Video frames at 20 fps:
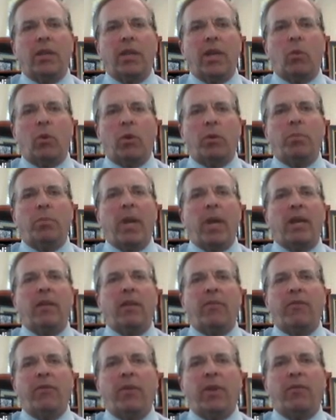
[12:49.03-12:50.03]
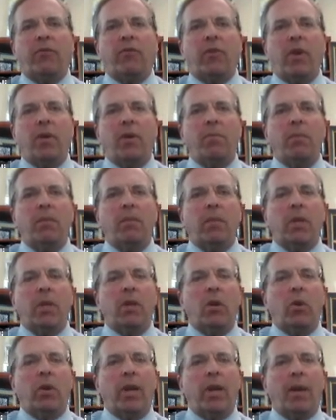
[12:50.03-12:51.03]
that would benefit from
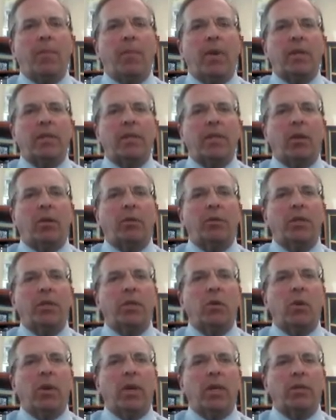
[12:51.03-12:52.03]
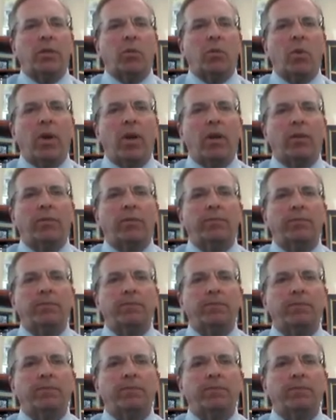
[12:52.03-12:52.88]
you know an MSL degree as well.